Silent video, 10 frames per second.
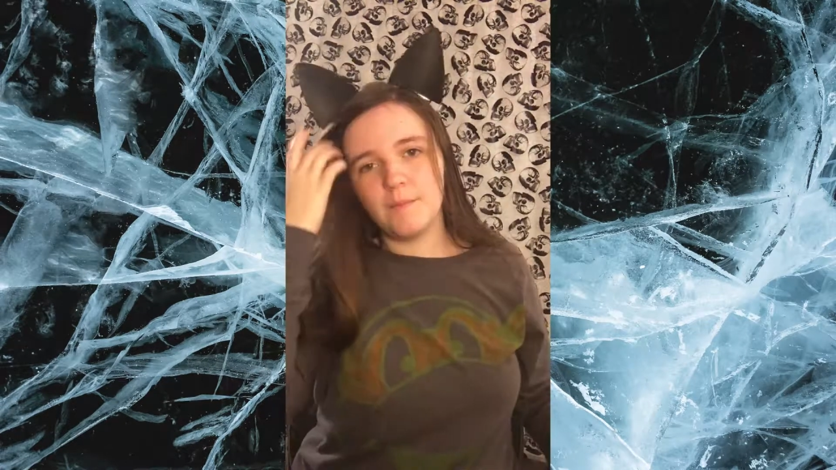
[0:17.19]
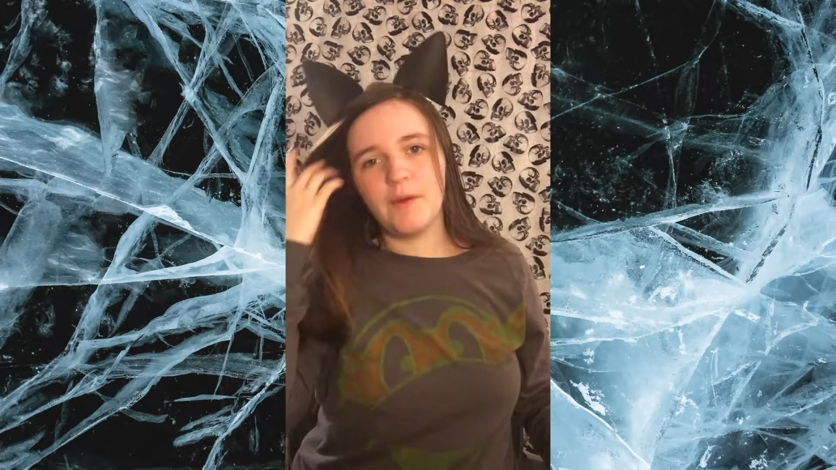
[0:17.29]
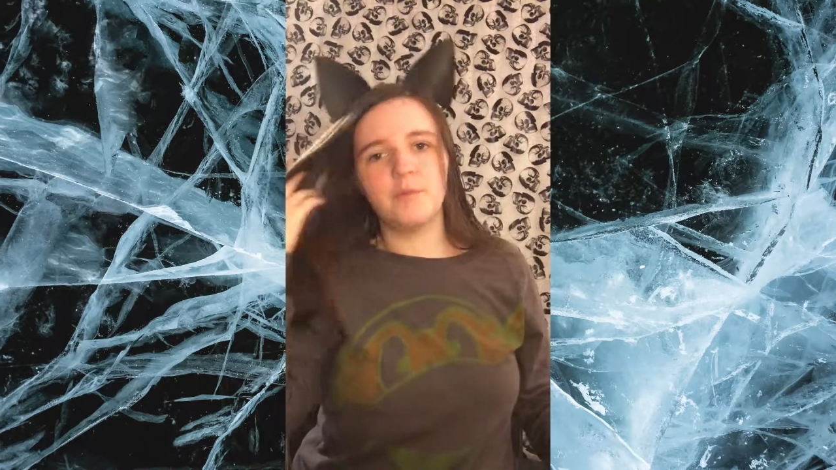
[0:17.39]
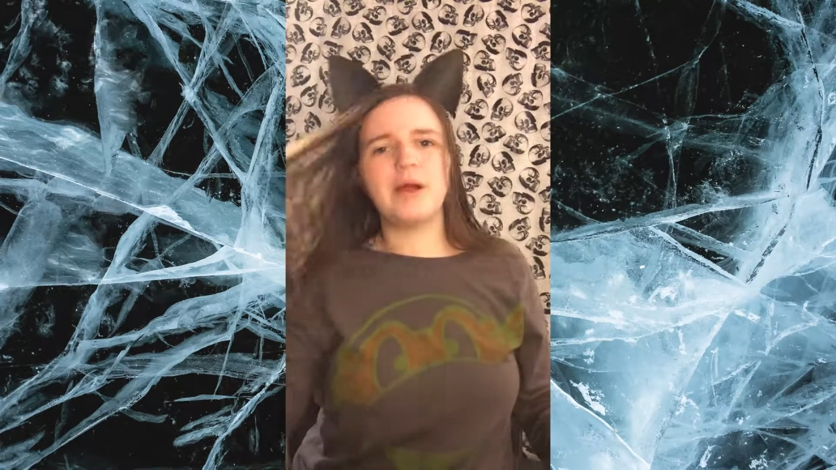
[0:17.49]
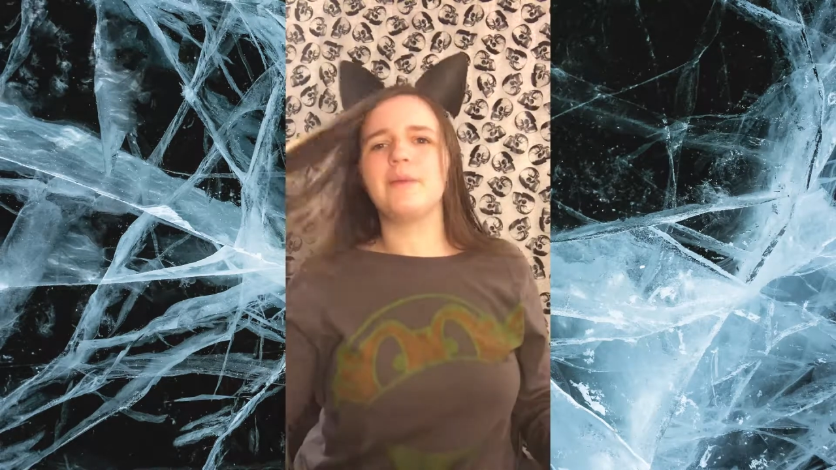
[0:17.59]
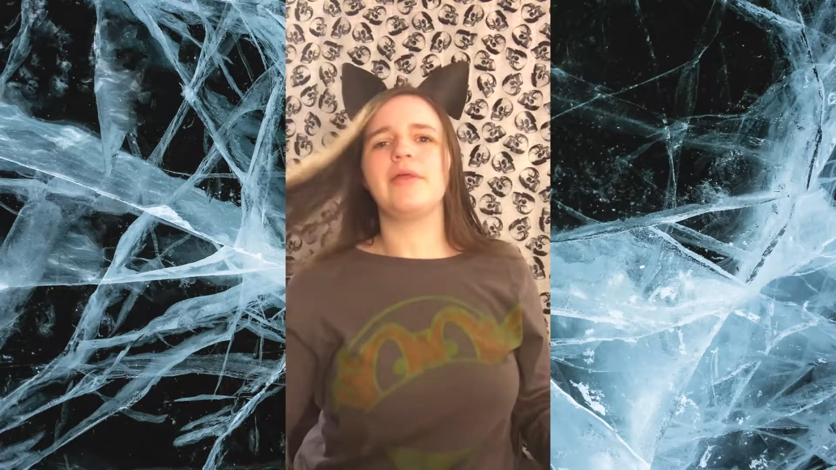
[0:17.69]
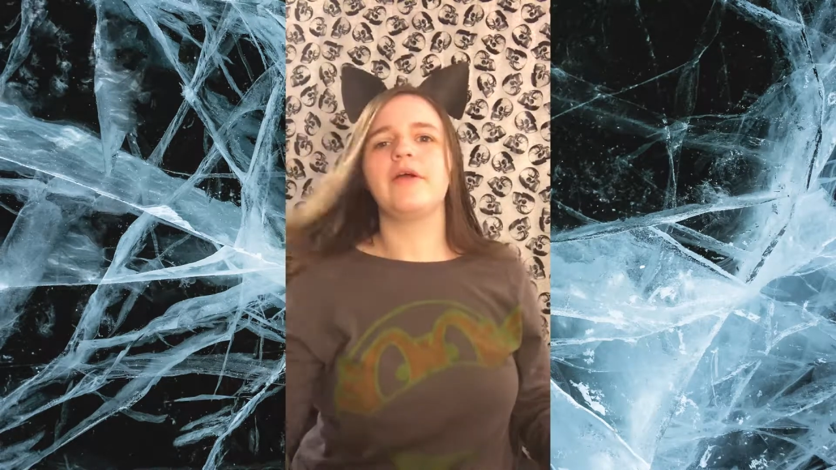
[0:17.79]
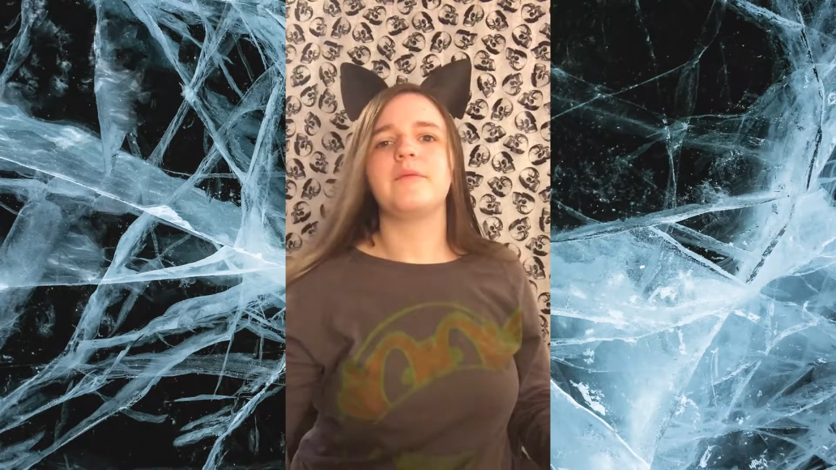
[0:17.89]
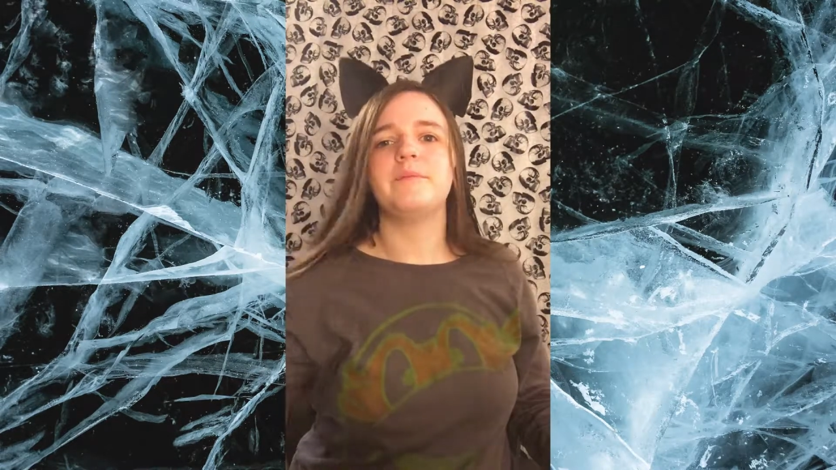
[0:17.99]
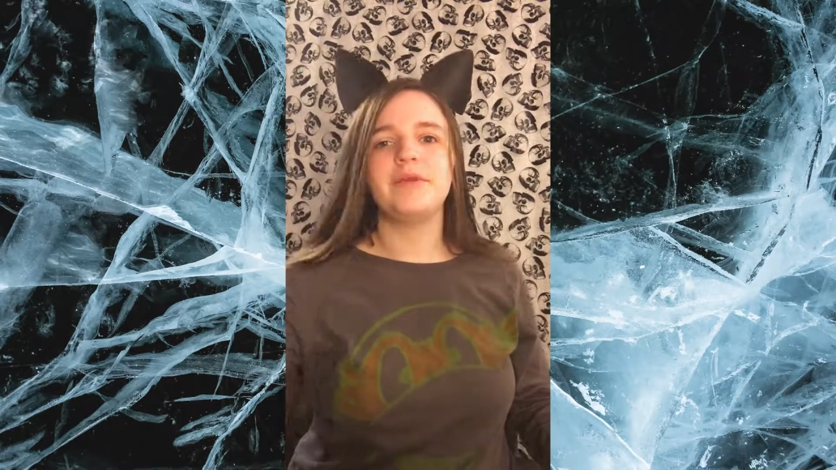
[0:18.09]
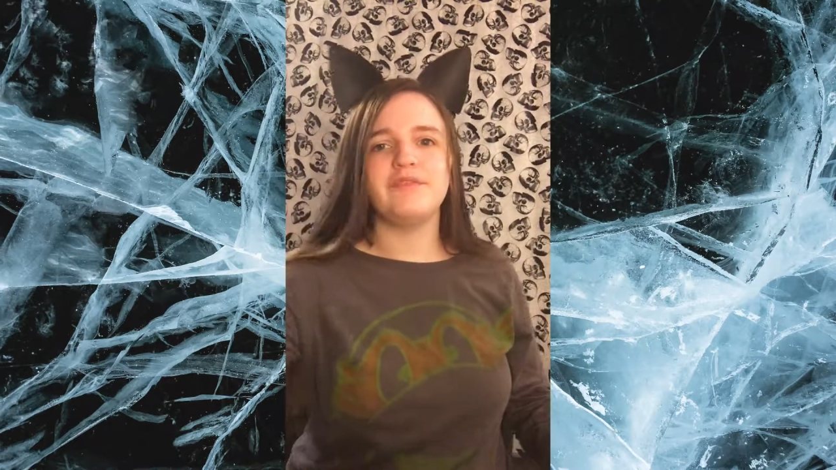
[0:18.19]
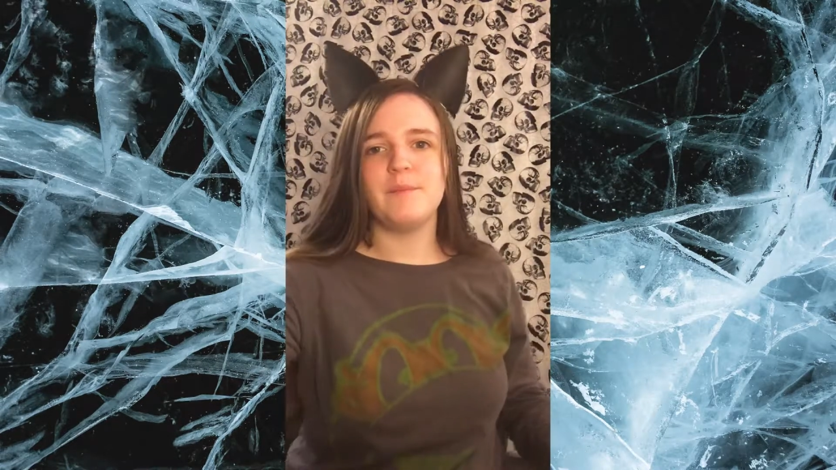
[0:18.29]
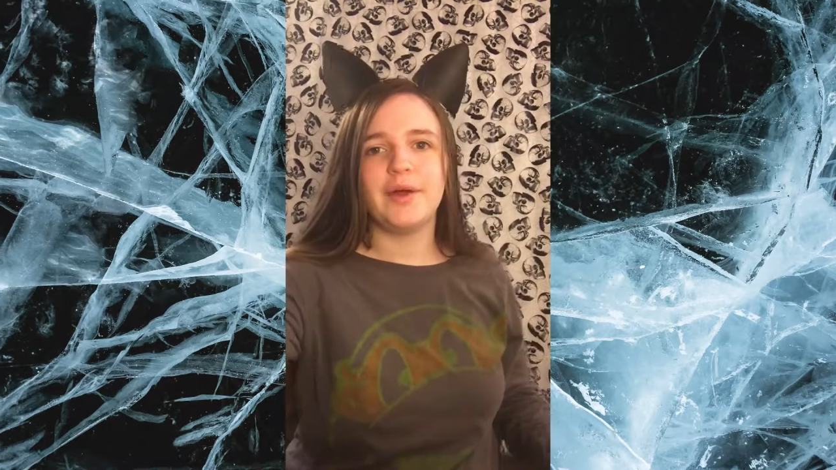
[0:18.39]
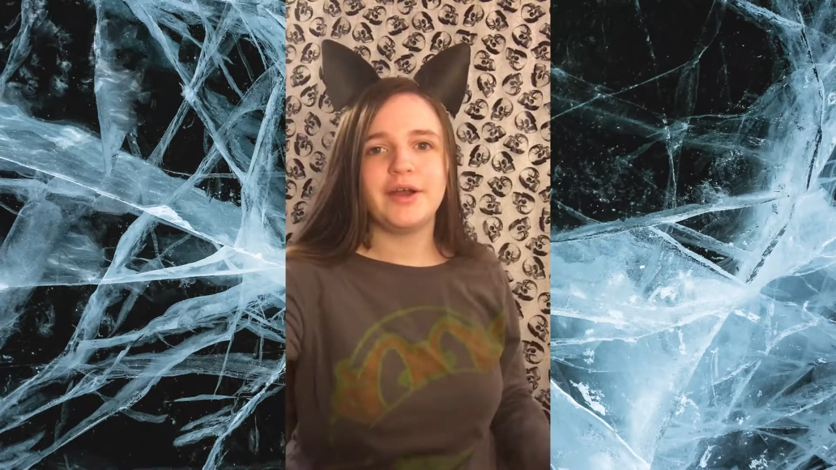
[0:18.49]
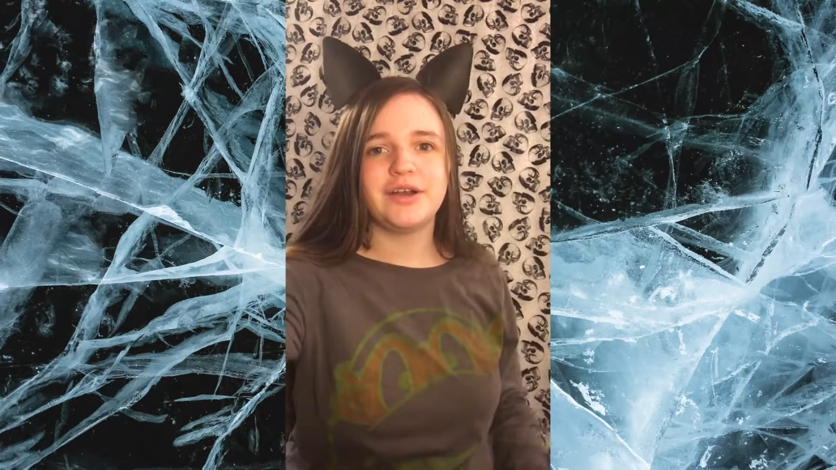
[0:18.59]
it'll probably look even
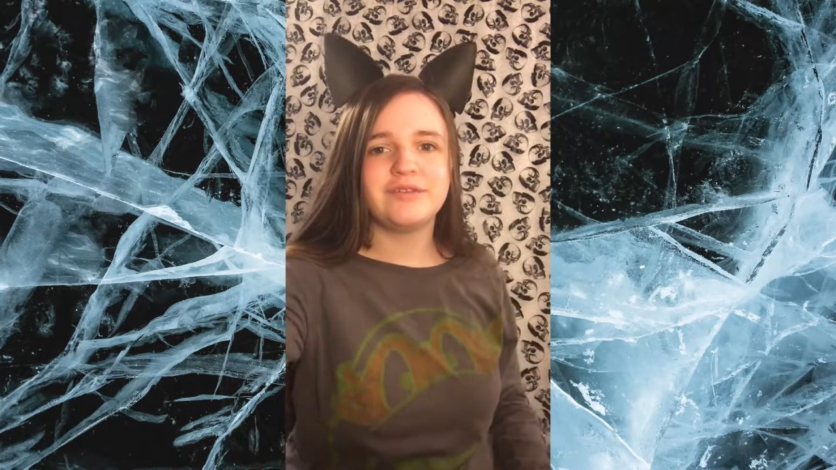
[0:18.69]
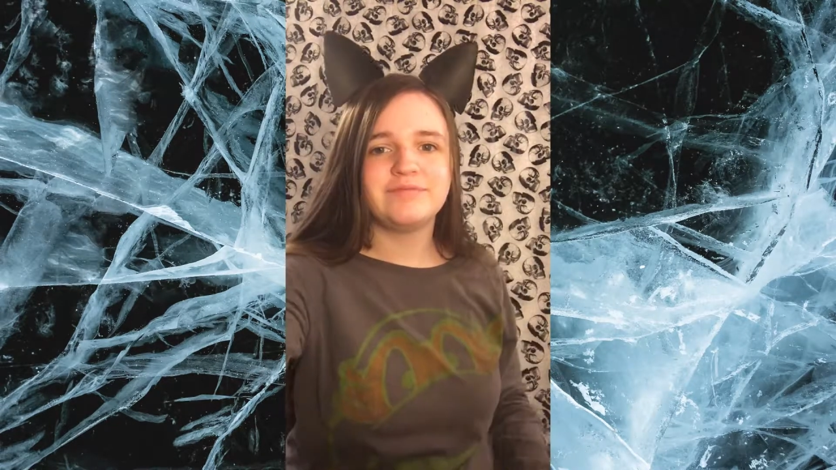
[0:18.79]
better.